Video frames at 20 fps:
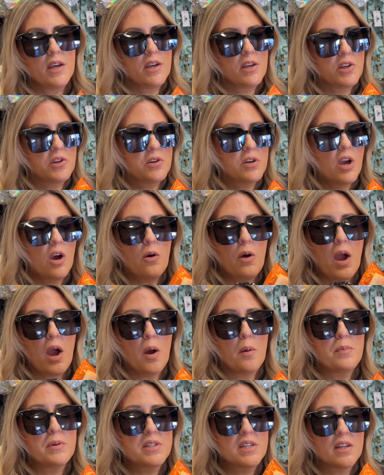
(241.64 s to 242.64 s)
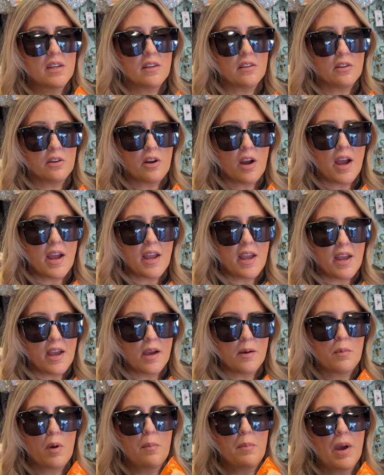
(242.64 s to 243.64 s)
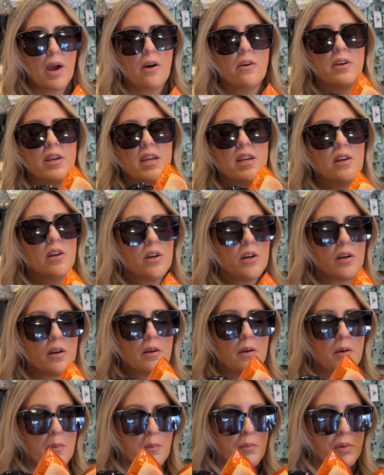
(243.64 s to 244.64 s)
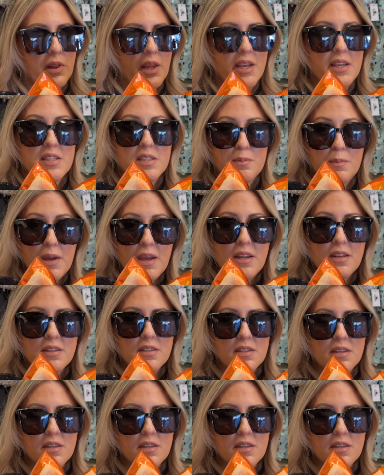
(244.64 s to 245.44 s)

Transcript: you know how particular I am about ear placement.